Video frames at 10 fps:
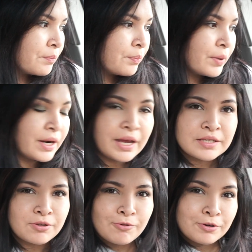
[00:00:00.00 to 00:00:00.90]
But I
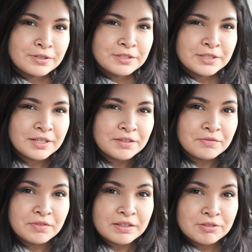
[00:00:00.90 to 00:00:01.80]
guess orange,
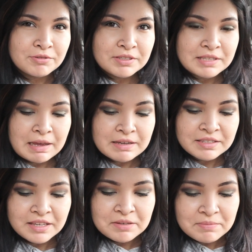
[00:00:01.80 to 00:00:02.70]
if that's what it's
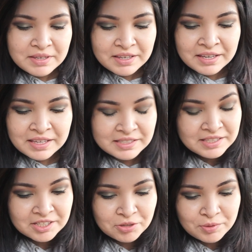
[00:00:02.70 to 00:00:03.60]
asking me. That's
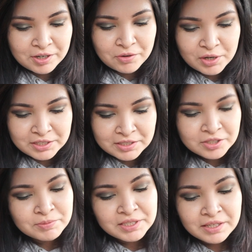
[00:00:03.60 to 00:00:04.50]
such a weird question
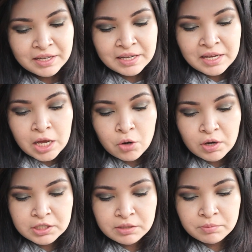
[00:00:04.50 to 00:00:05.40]
to me.
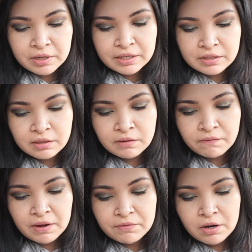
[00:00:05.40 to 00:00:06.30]
Question number 18
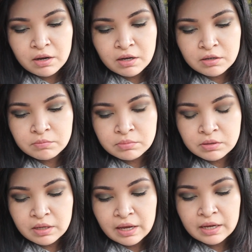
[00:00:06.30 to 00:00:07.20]
Favorite autumn
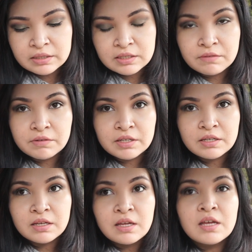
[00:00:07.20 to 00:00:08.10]
activity.